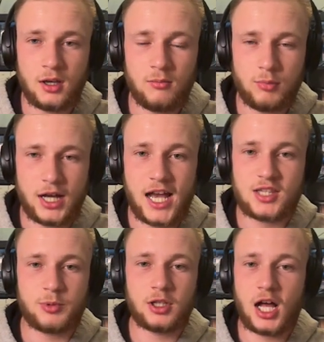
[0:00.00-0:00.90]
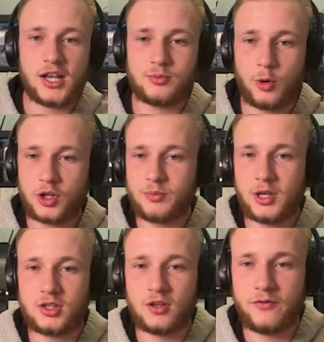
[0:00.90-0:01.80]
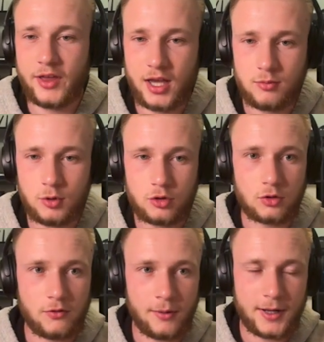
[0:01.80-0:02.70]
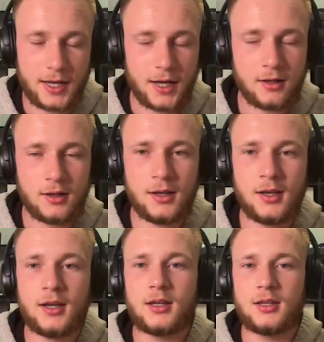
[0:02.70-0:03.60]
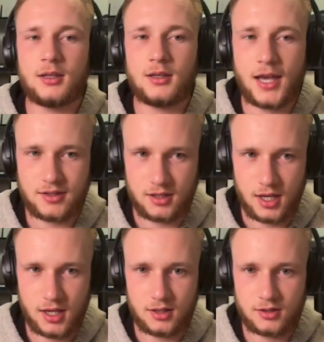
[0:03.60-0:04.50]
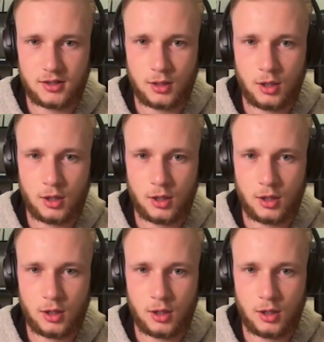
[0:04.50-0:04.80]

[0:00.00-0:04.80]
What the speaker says: But SBLI is more expensive than Mutual of Omaha. Yes, it is.